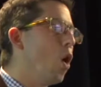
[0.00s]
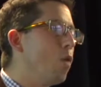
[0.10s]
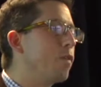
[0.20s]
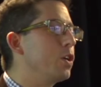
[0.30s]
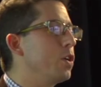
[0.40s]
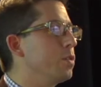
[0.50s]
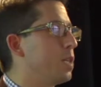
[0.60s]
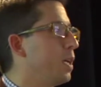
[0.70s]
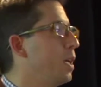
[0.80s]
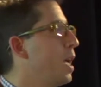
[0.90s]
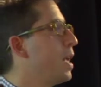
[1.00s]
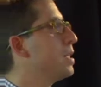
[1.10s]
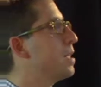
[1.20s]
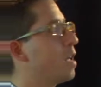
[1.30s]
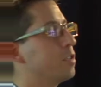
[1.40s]
overuse it and
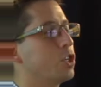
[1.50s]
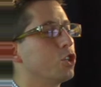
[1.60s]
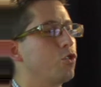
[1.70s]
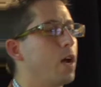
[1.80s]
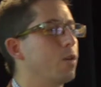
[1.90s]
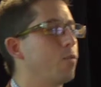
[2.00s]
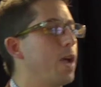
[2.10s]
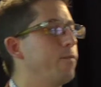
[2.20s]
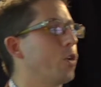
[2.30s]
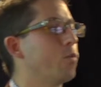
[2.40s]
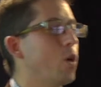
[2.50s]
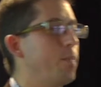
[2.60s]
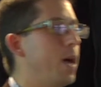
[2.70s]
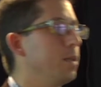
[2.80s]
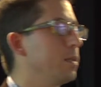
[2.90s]
it sounds like you're trying to write for a
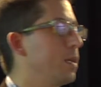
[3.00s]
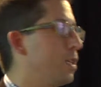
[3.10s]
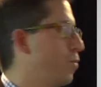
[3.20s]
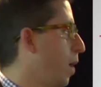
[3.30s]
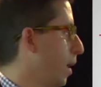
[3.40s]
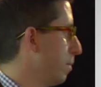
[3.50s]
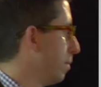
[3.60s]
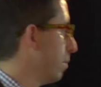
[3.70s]
robot, guess what?